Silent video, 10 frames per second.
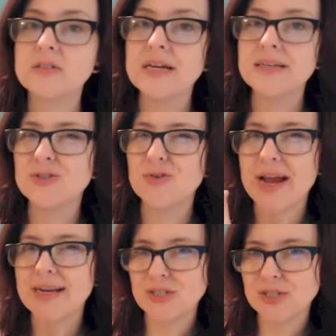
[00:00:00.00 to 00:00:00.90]
kind of
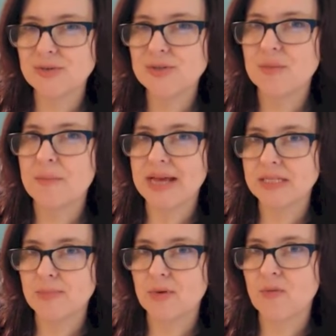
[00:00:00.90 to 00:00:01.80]
try to choose the
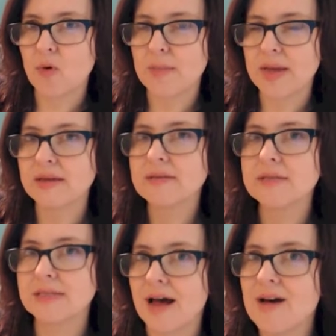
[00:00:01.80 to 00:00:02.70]
best performing
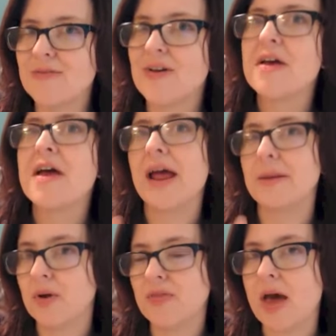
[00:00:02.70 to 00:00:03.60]
stuff and
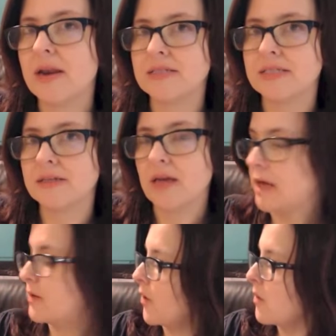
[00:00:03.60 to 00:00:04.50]
put that into
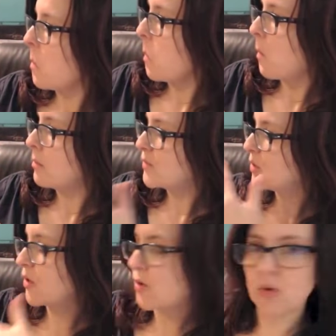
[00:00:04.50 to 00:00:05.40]
Edgar so
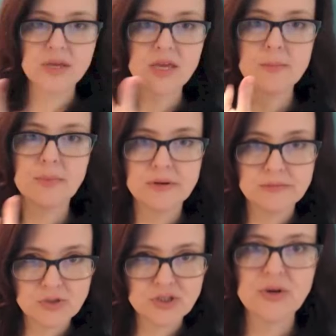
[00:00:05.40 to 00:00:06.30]
that it will keep
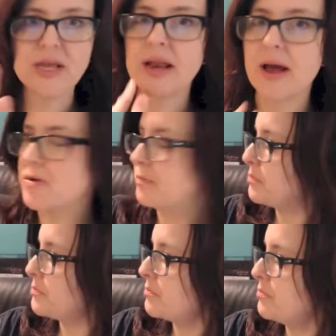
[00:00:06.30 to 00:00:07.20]
shooting it out
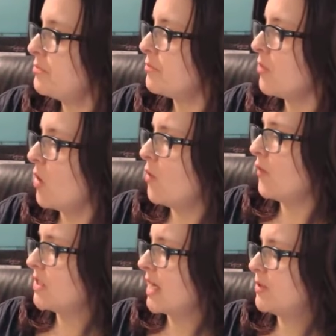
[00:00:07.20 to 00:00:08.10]
over
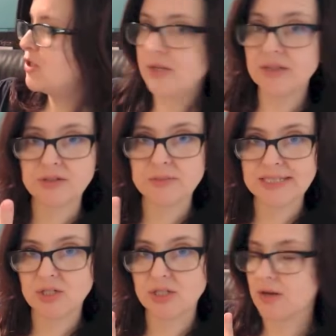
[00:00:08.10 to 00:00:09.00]
time, shooting those
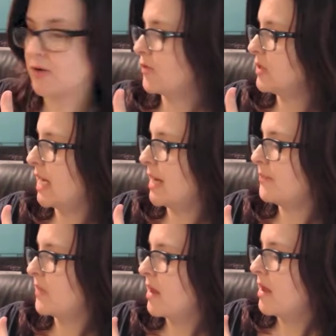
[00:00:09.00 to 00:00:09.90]
messages out over
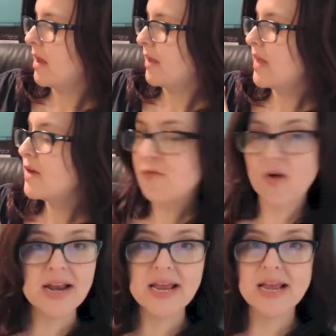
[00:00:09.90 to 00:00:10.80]
time. Then
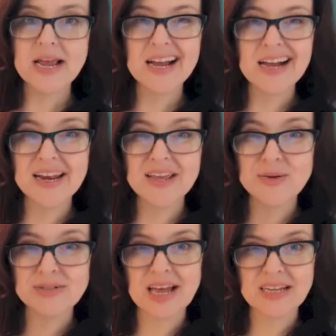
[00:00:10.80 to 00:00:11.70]
Friday, I kind of
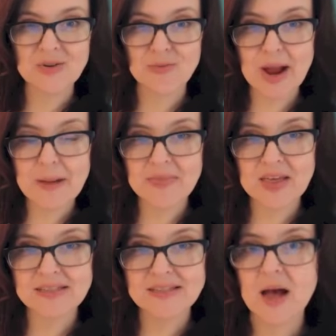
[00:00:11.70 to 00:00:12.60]
use that to wrap
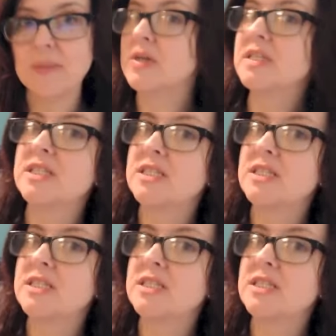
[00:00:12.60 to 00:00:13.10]
things up because